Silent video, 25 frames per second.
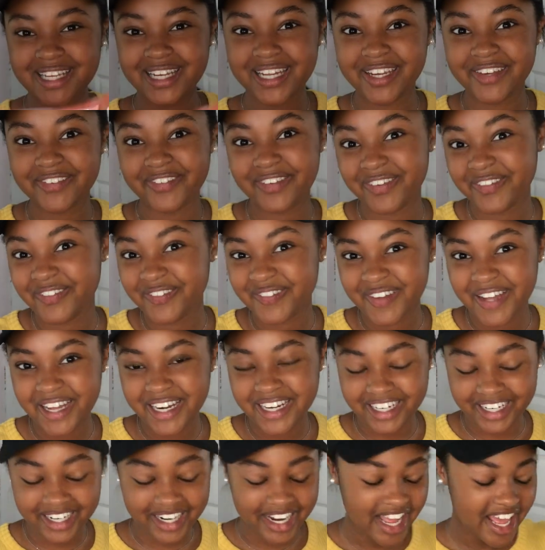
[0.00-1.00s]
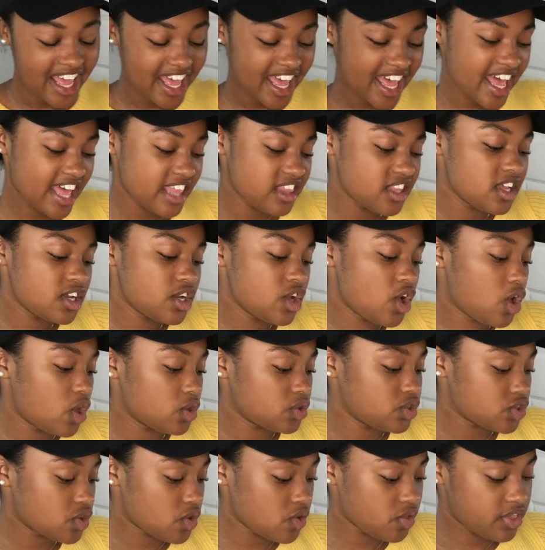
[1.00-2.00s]
it even better. And then
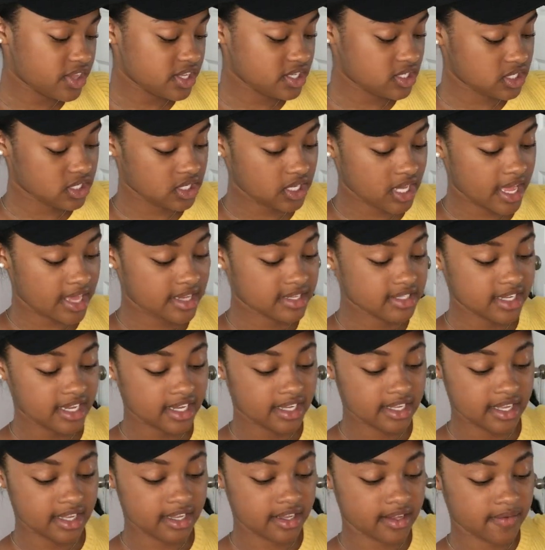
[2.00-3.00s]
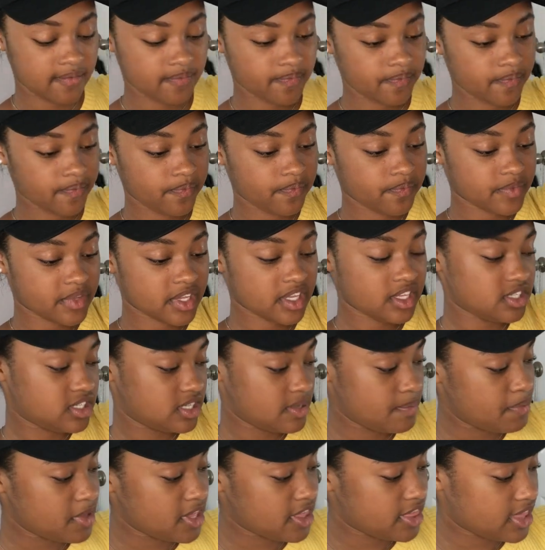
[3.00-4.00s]
also this has like a
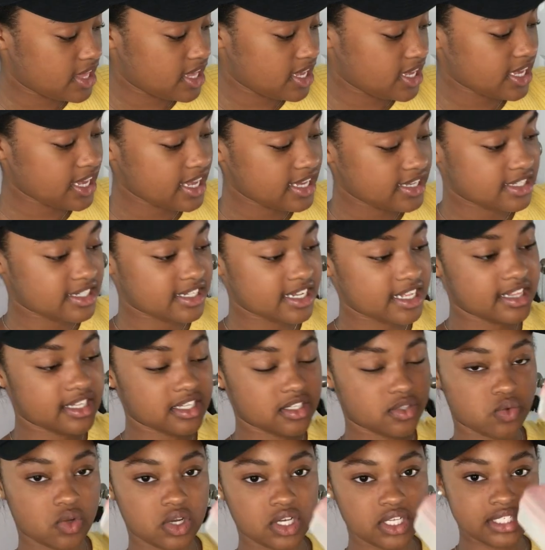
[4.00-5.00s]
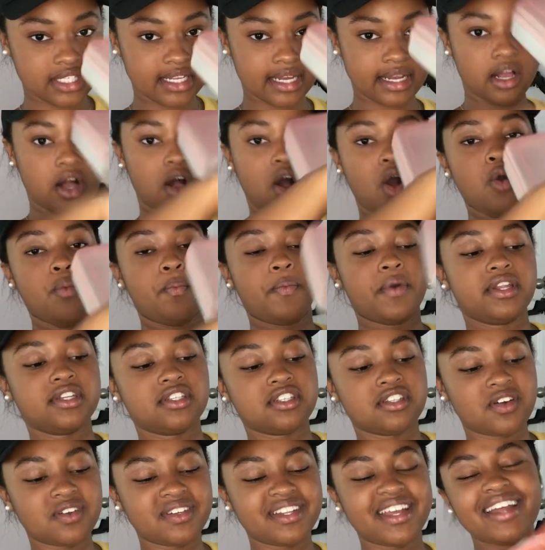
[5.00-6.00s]
zippy thing. Instead, this one is like open.
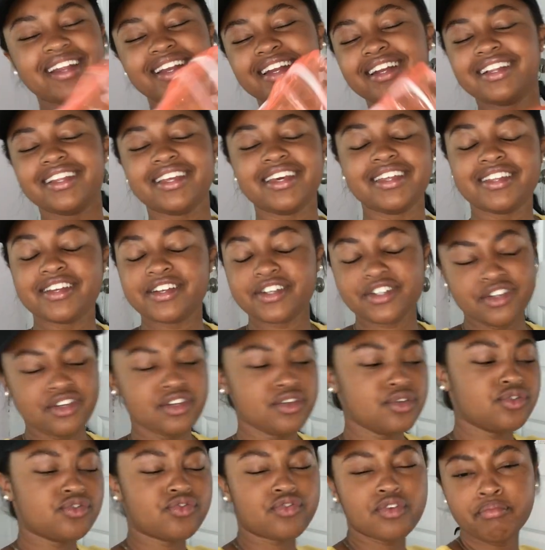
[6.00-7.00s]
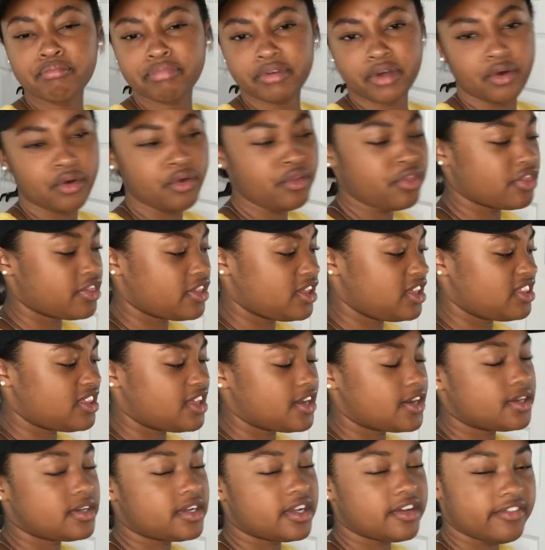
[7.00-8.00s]
So technically, there's a use for both.
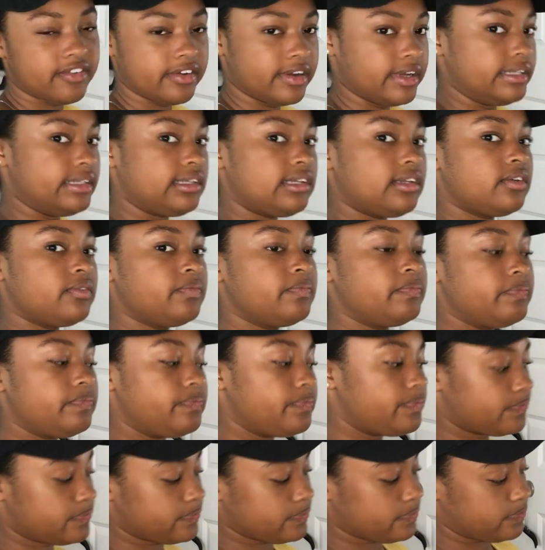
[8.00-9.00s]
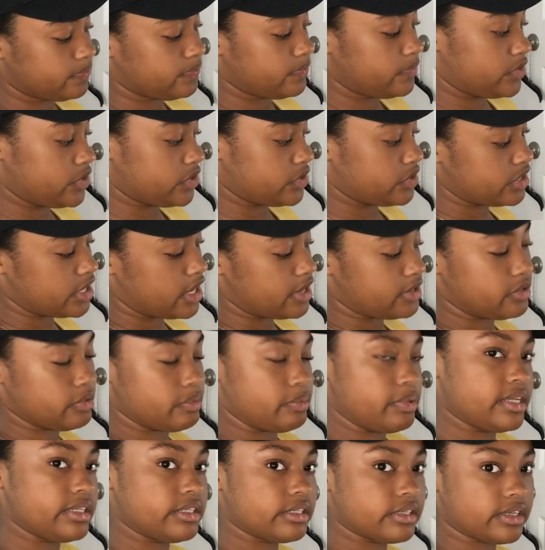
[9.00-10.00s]
They're different. Just not two
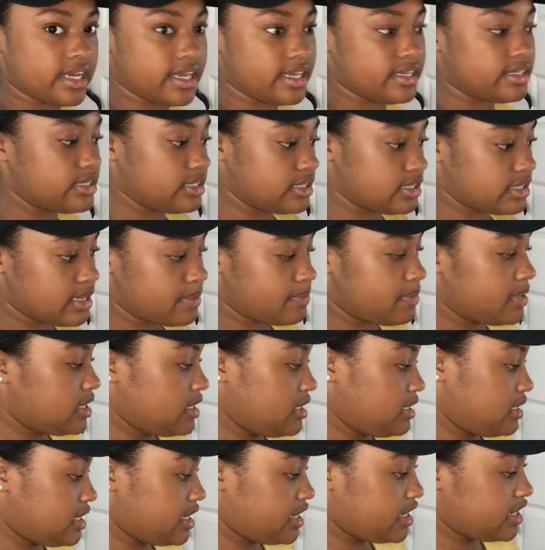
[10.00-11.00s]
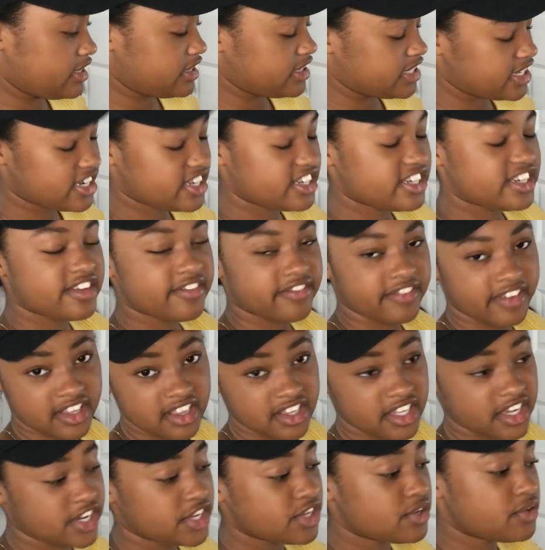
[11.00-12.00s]
pencil cases. I mean, they're, they're
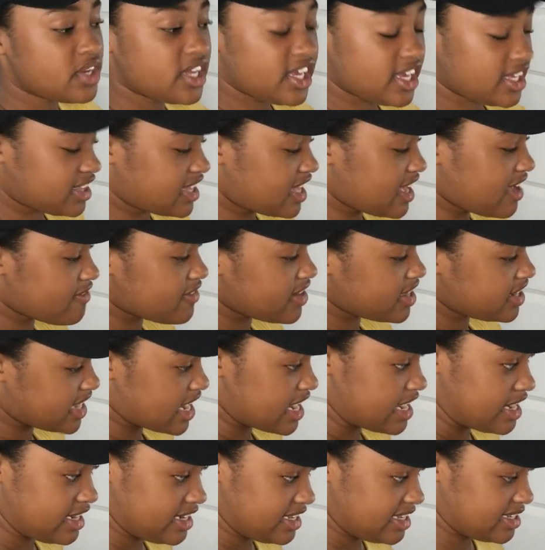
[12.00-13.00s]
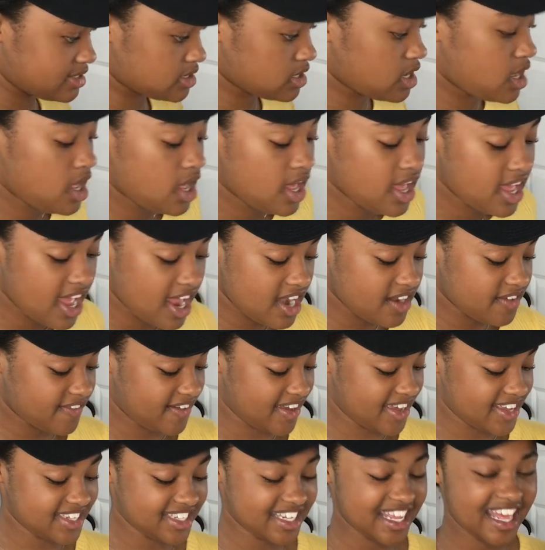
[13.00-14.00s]
different. They're unique. They have identities.
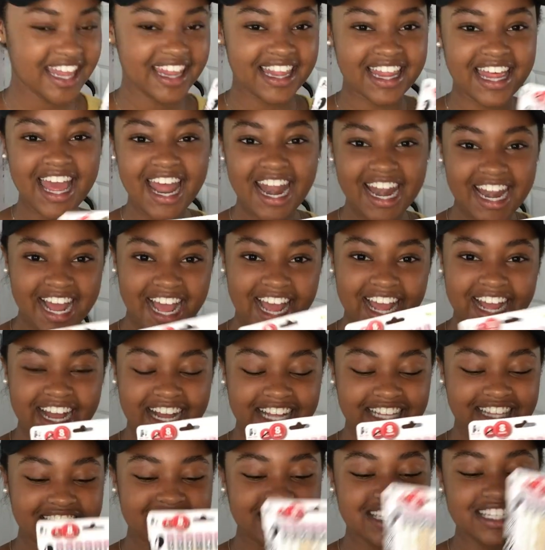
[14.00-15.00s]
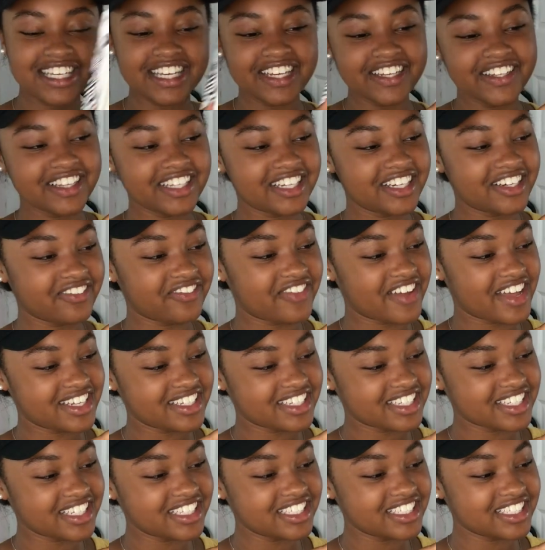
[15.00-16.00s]
Anyways, and then I got these cute little
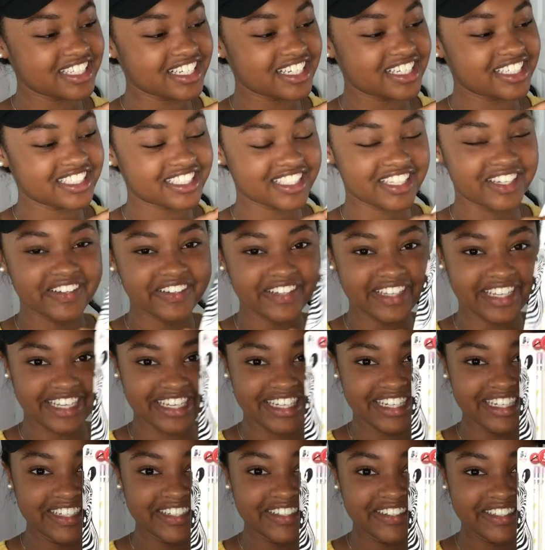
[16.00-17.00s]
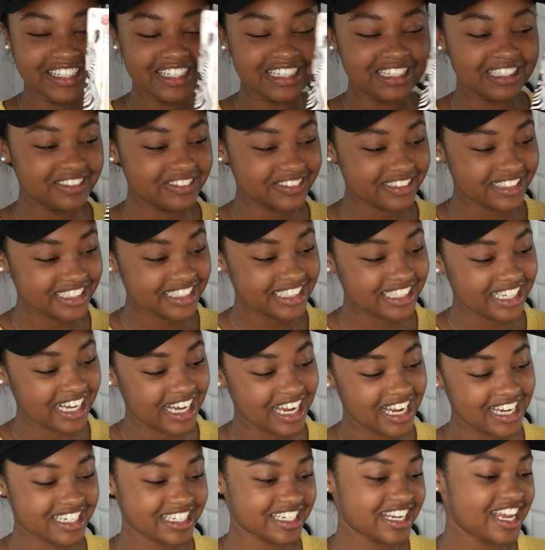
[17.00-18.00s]
pencils. They're so cute. Oh my
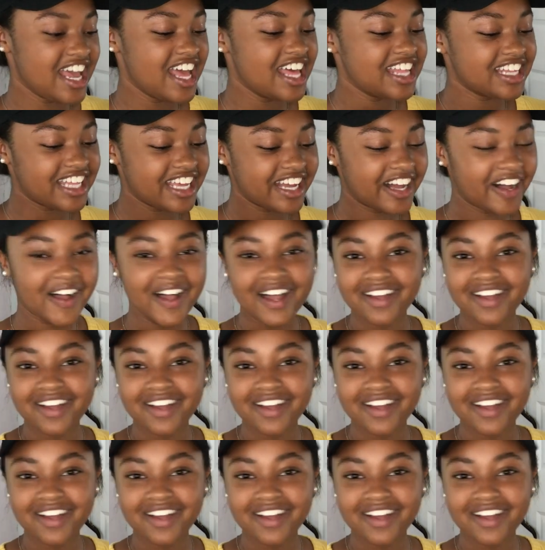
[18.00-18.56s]
gosh. They all